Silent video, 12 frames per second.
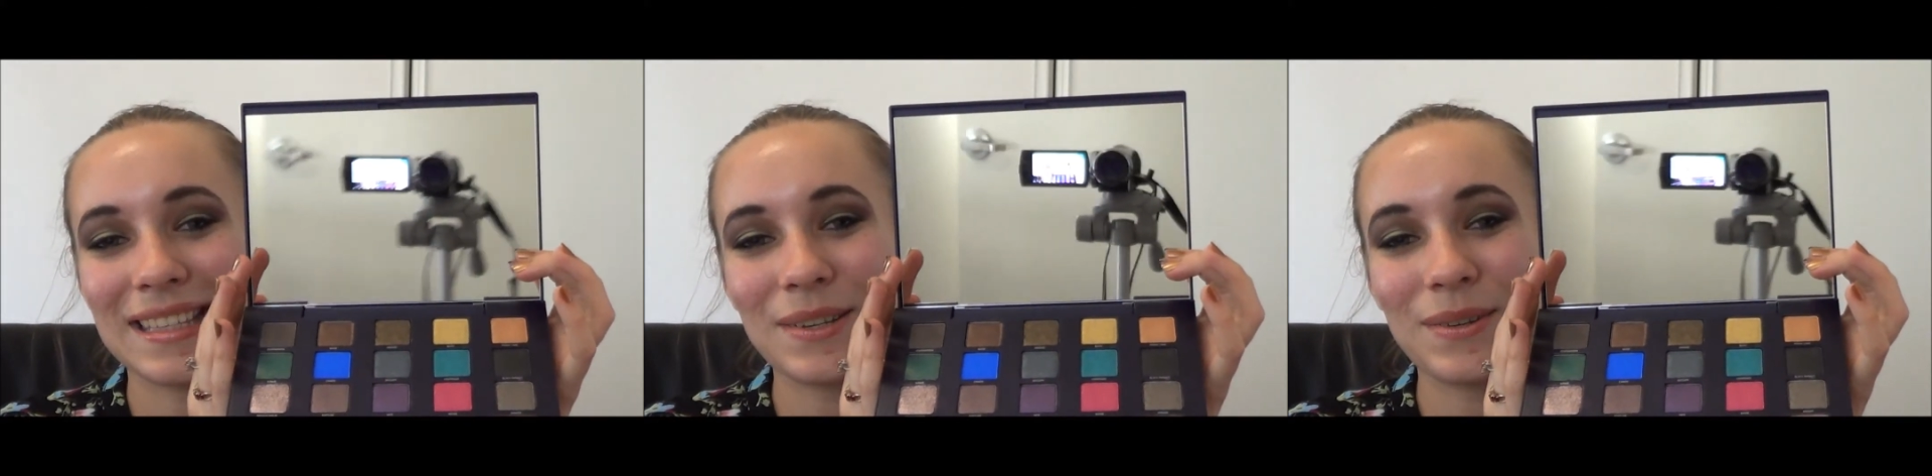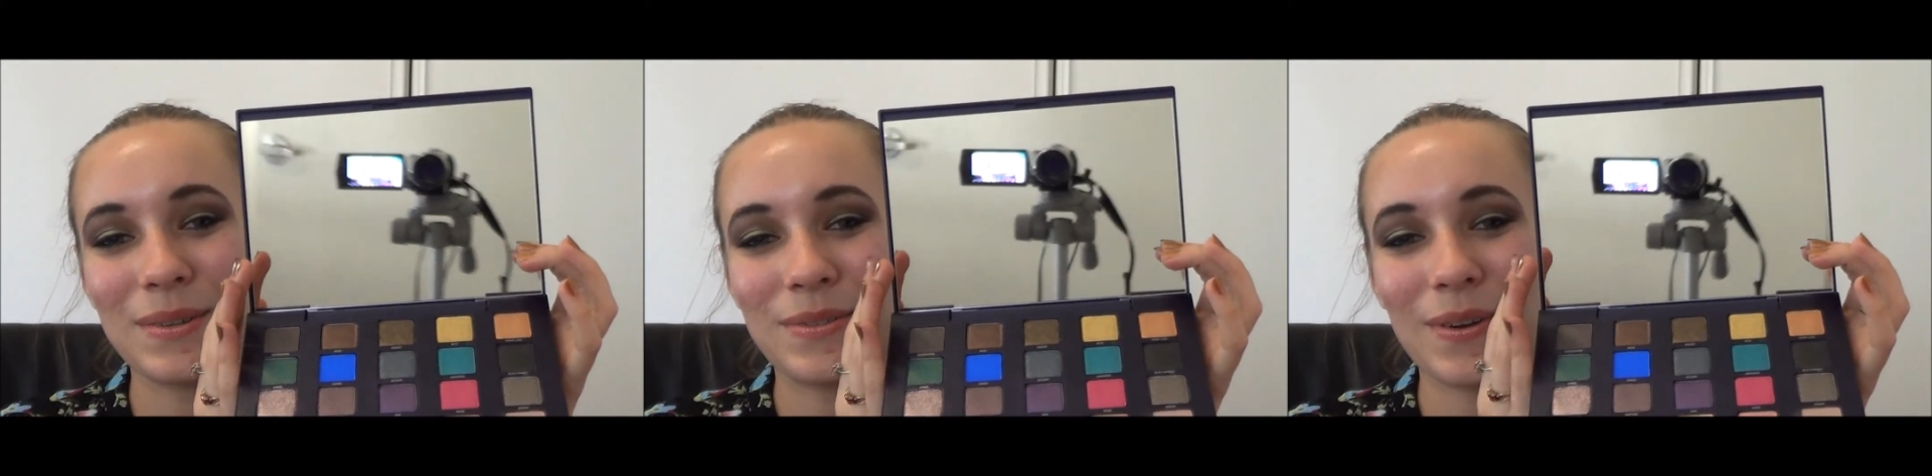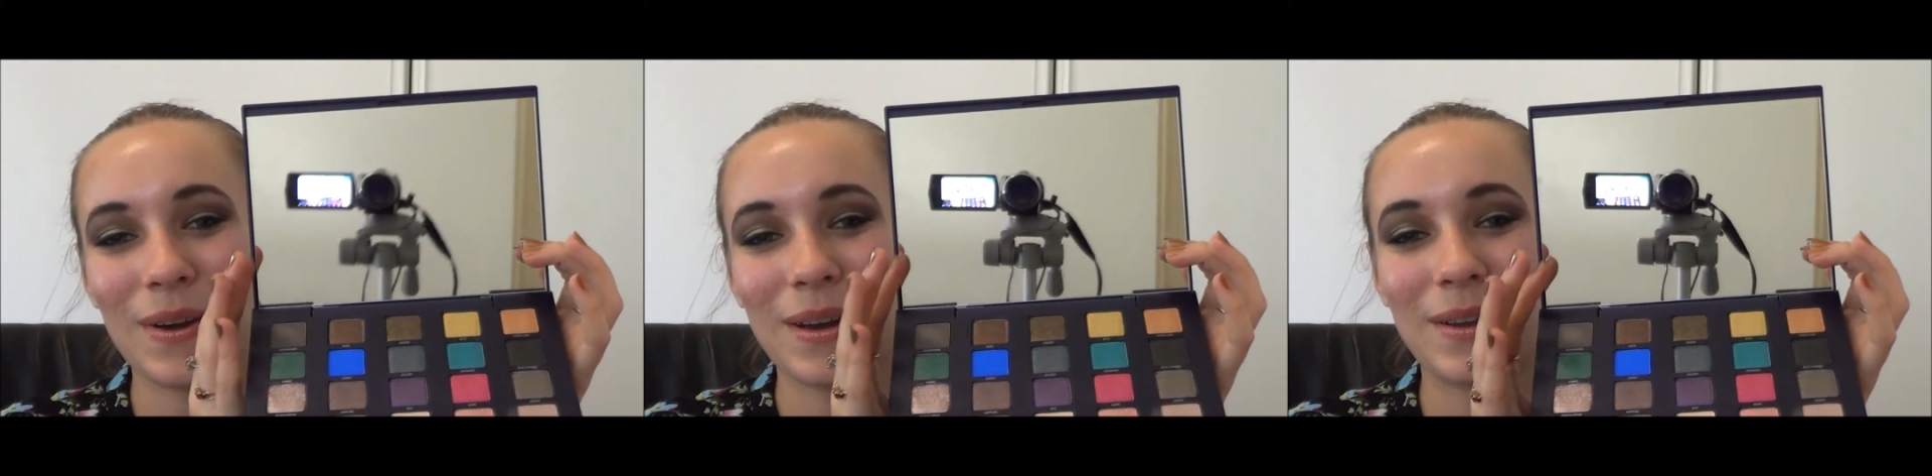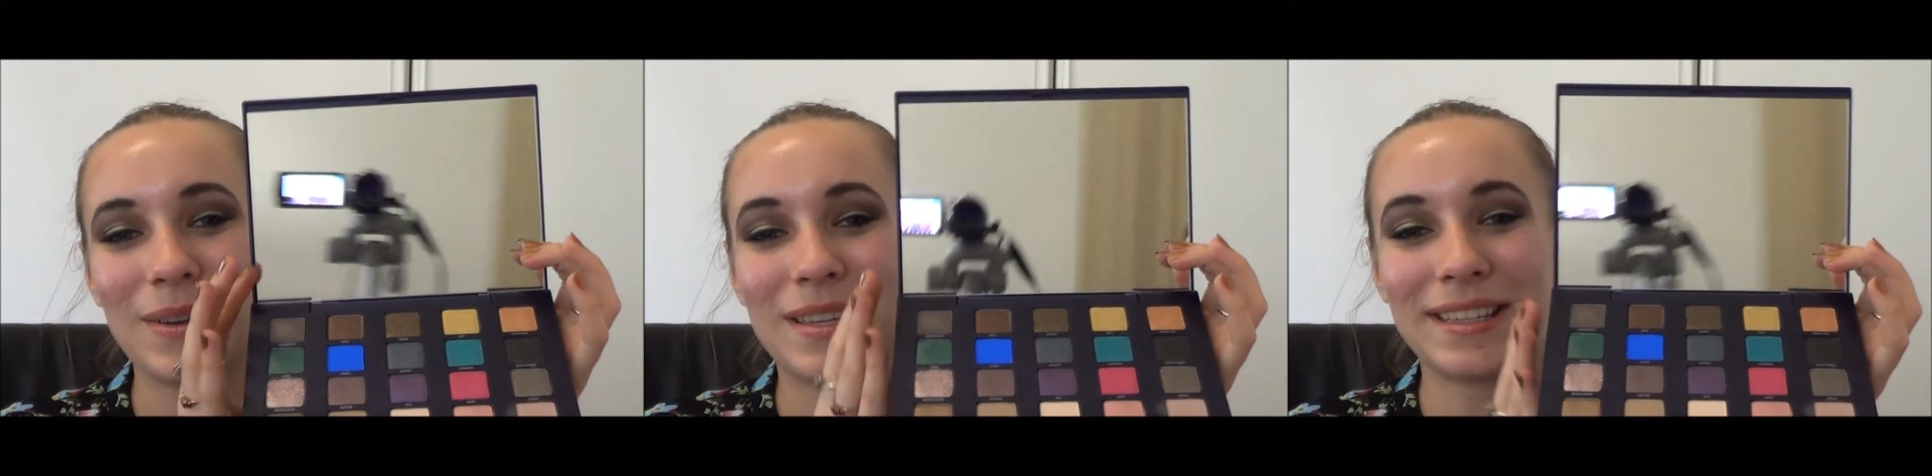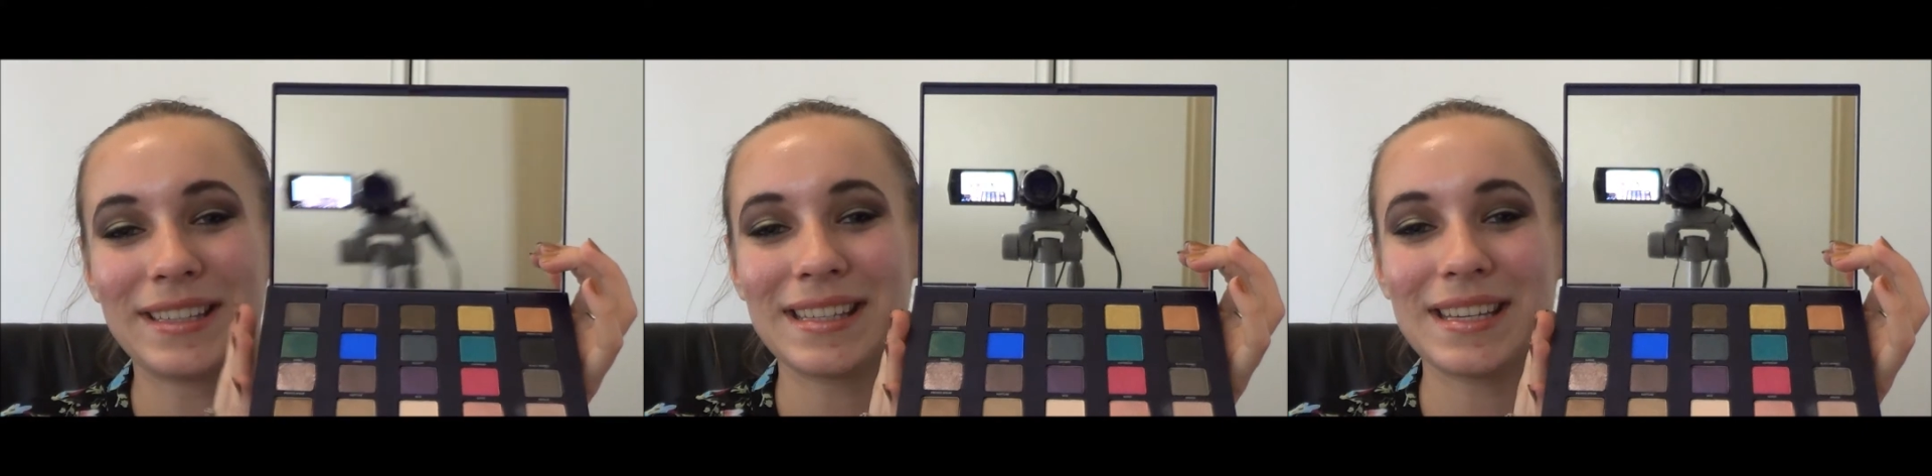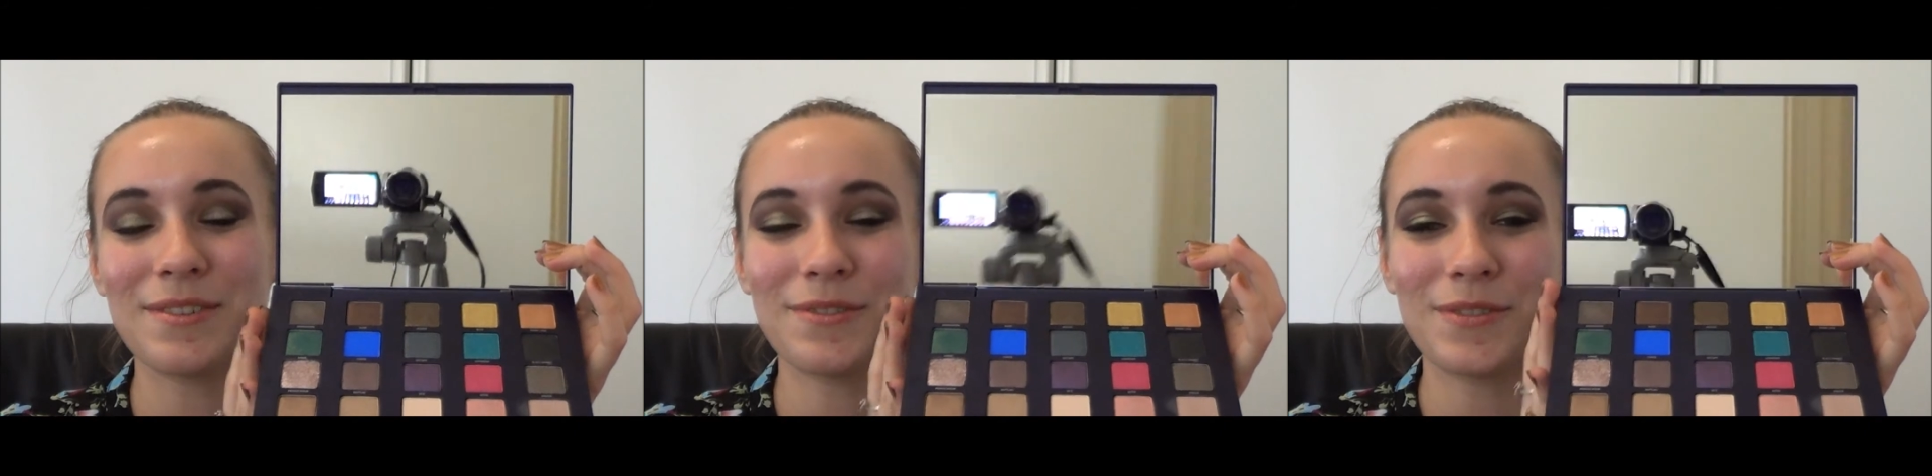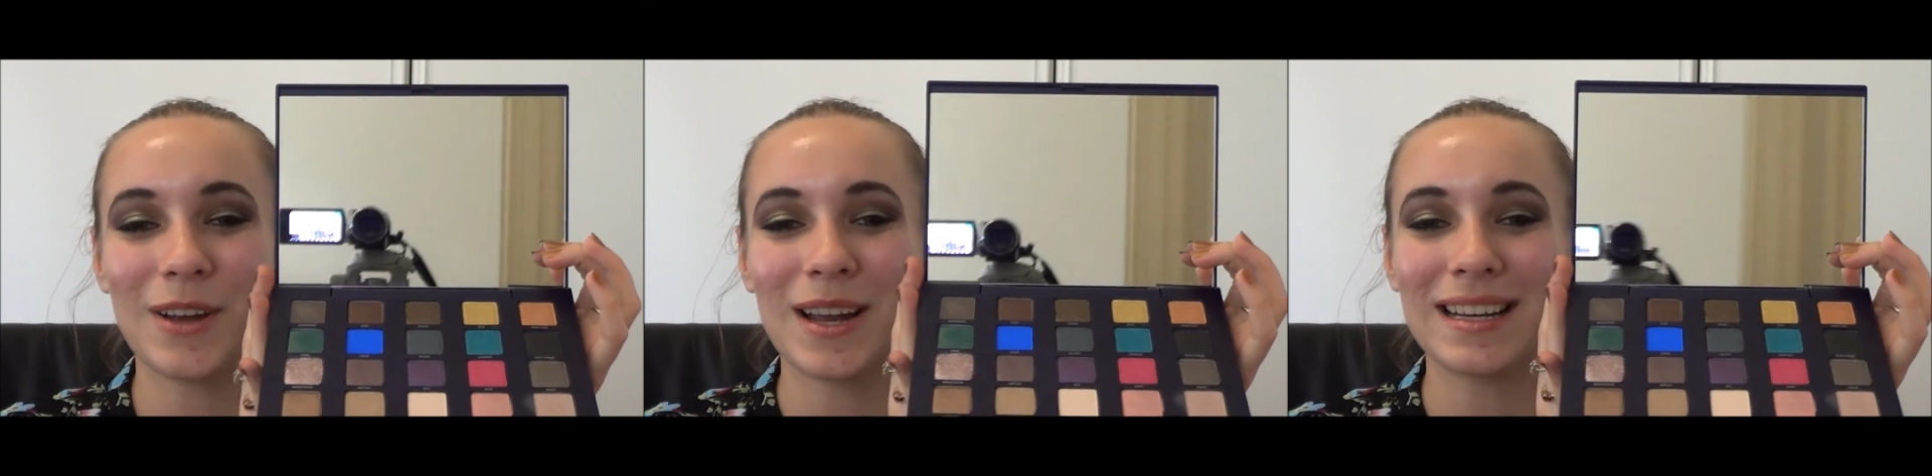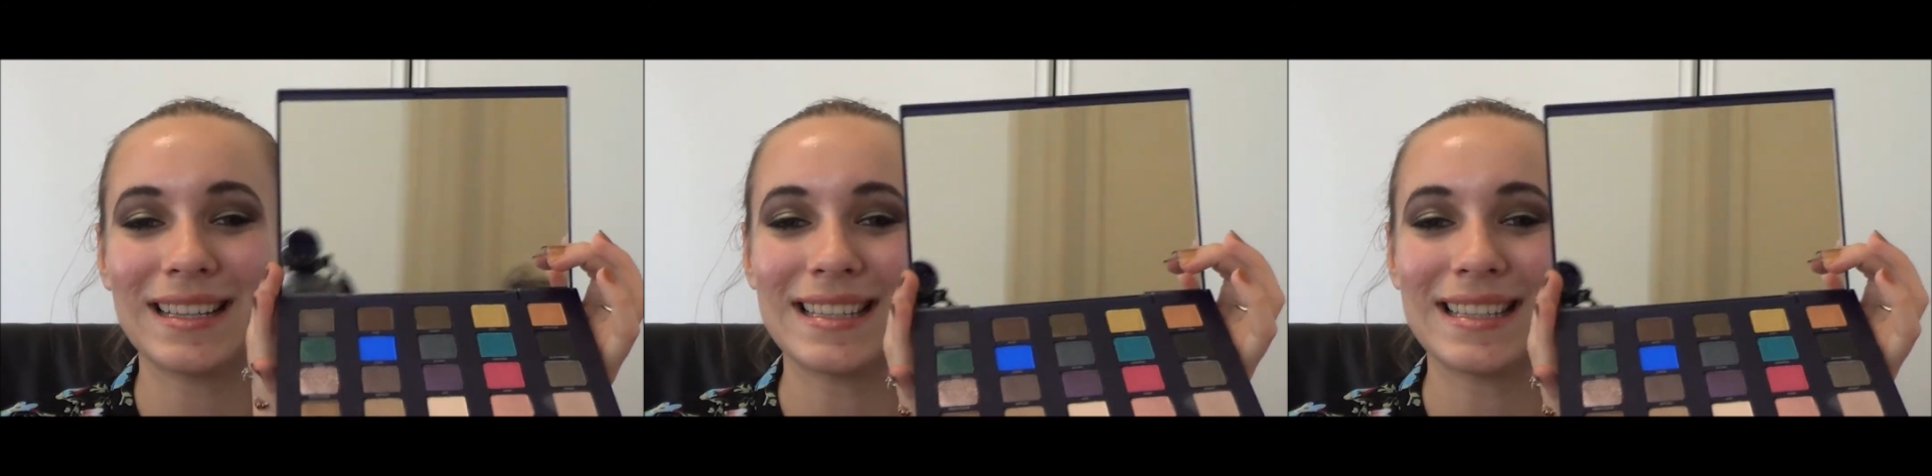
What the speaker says: it was very good to finally